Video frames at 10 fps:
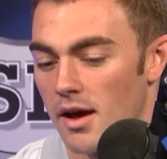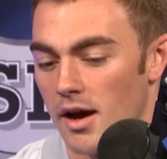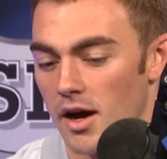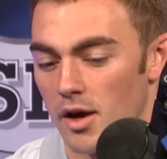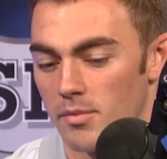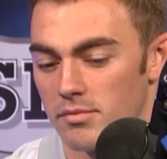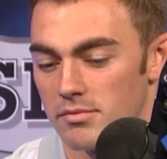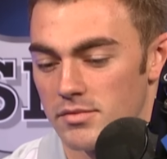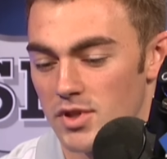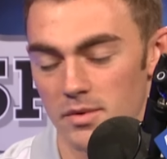um,
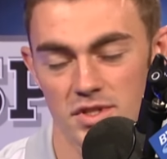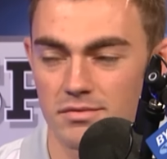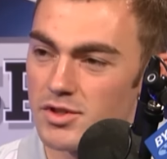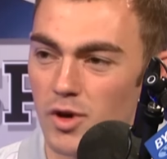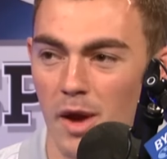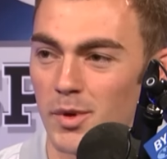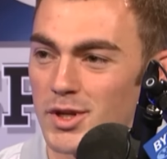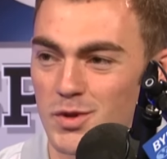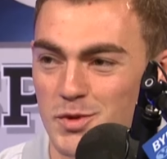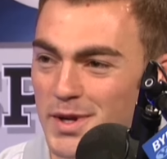so I was scrambling to switch my